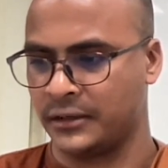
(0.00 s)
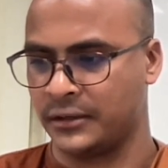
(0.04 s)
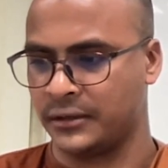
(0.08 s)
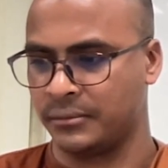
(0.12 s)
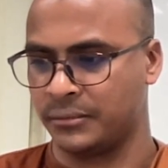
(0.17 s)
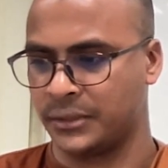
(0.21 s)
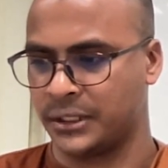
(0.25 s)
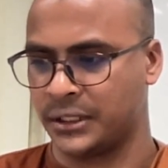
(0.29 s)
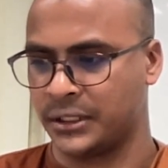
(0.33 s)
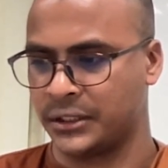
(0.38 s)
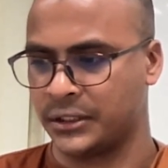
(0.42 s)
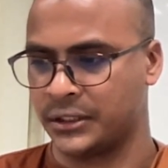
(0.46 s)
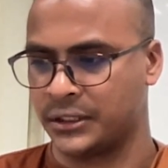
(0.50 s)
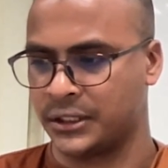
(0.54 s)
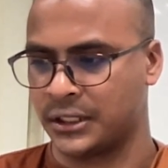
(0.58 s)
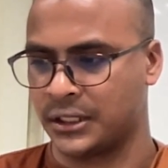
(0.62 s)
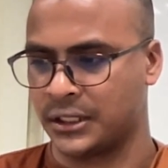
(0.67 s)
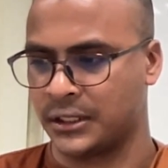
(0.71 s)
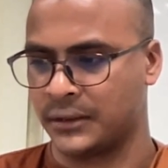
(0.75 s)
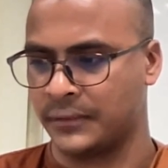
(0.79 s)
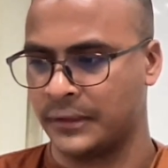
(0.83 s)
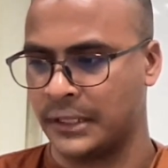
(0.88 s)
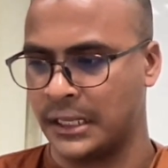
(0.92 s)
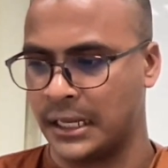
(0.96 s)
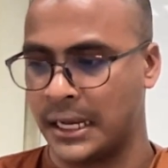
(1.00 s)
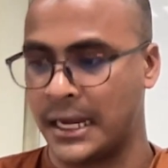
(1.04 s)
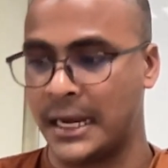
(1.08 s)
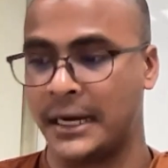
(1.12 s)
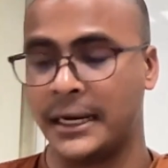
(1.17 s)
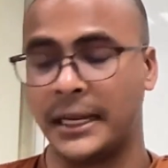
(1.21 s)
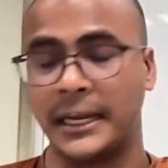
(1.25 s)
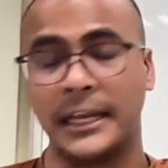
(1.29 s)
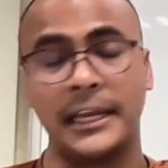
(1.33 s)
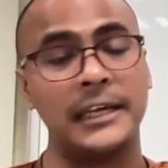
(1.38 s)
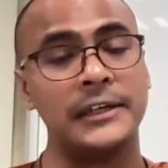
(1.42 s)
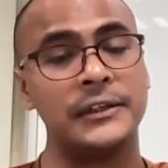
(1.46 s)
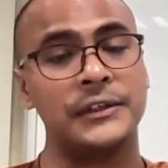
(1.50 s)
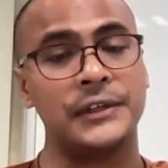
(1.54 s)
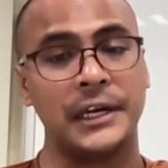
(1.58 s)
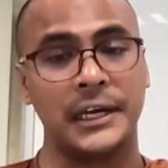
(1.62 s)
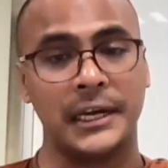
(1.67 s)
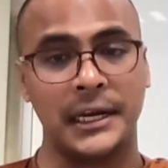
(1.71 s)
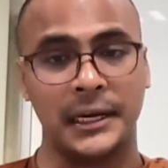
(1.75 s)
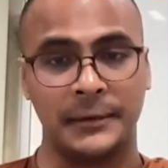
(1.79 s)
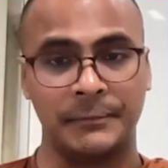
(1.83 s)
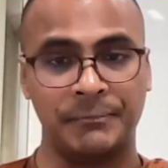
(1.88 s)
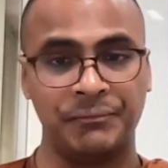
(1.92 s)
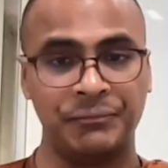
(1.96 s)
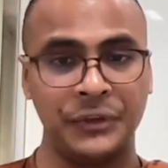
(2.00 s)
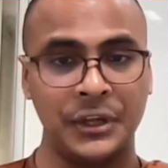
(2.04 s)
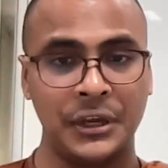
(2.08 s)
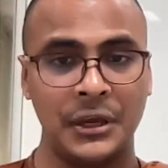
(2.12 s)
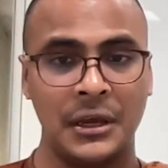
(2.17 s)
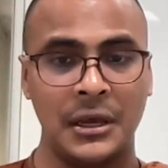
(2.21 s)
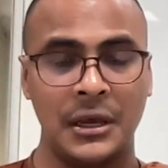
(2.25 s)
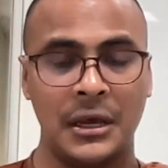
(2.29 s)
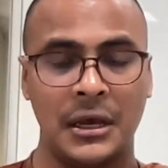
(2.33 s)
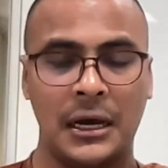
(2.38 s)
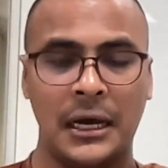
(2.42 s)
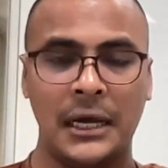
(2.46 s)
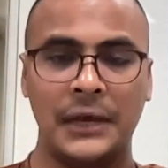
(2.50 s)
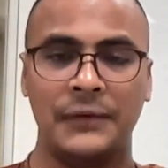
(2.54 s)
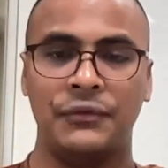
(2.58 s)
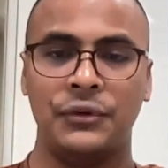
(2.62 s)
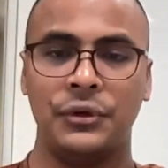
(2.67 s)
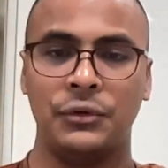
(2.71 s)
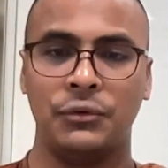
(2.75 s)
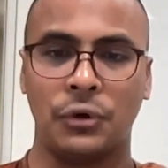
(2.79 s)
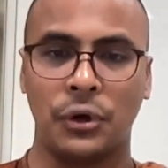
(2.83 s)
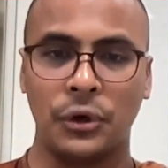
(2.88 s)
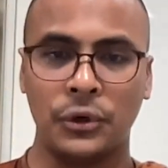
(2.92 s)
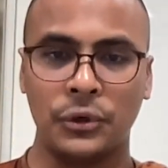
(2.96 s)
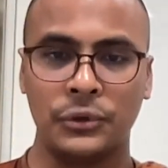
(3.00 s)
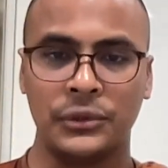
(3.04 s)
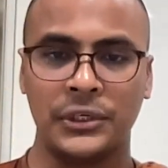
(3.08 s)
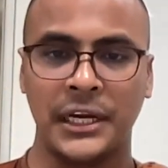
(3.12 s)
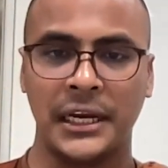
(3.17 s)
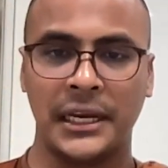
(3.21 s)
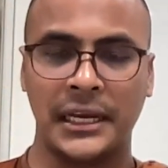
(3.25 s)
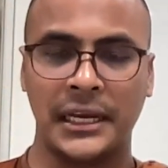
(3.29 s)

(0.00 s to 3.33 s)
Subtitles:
But and I guess again, if you want to take